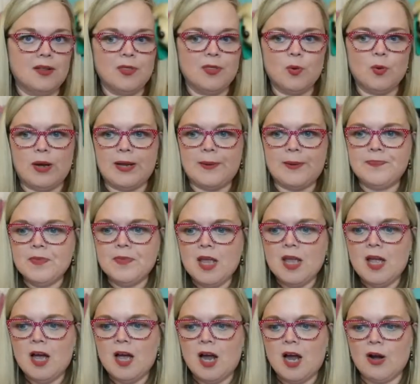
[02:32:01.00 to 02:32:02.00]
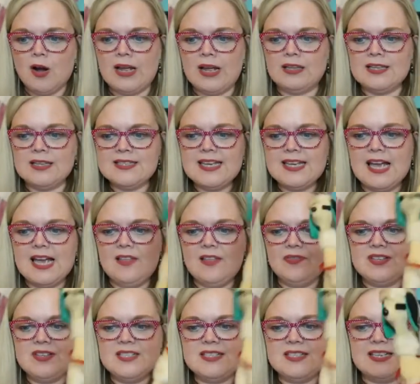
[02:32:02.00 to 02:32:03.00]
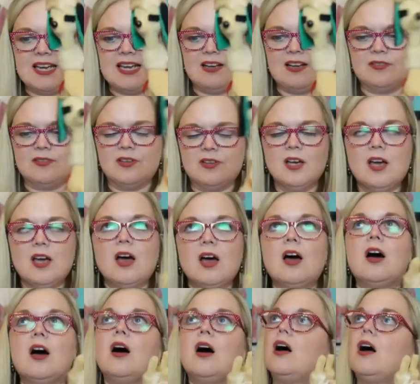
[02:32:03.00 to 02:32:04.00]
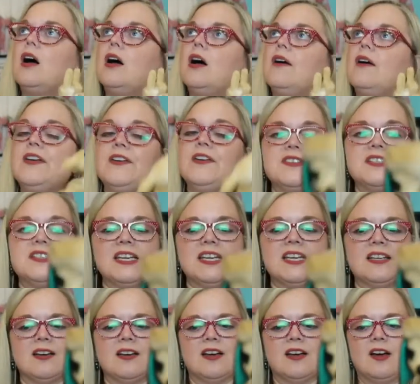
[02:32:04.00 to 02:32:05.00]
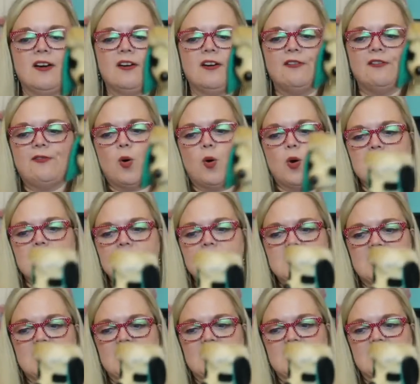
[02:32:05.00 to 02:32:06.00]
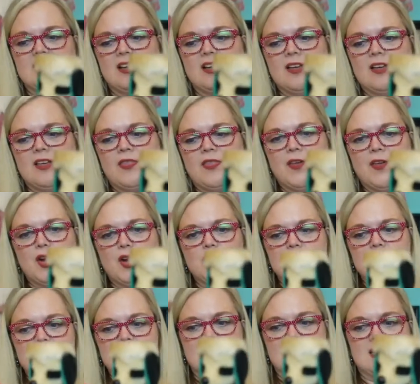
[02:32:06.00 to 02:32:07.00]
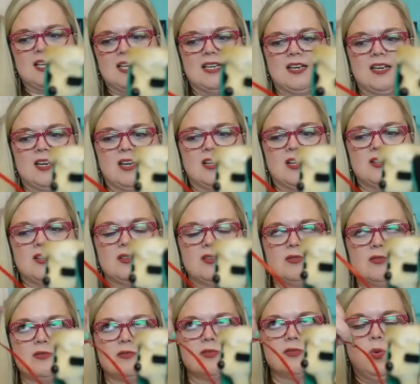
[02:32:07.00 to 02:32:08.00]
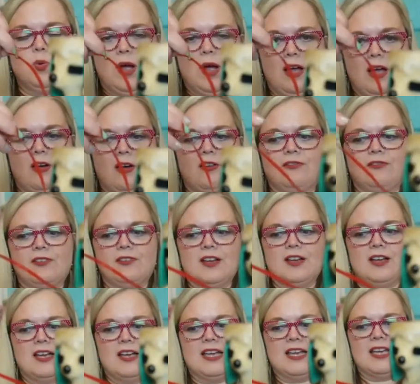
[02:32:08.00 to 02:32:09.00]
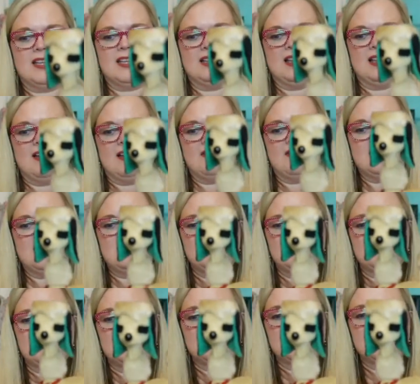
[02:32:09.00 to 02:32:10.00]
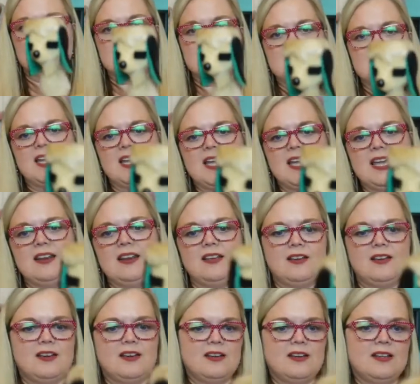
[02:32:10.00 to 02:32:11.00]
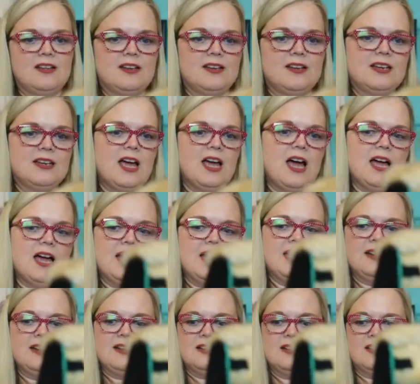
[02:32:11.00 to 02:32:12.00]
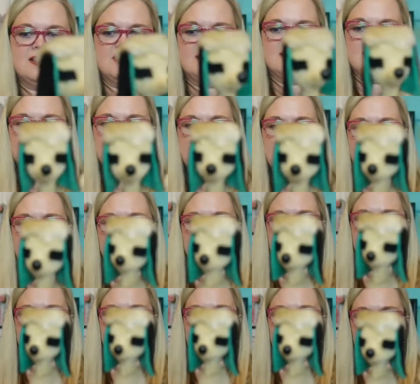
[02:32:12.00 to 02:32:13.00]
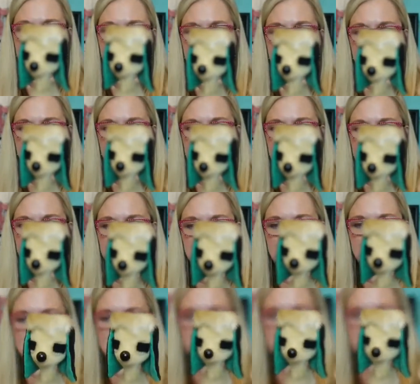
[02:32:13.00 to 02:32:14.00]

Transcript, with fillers: away. All right, let's count this down 15, 14, 13, 12, 11, 10, 9, 8, 7,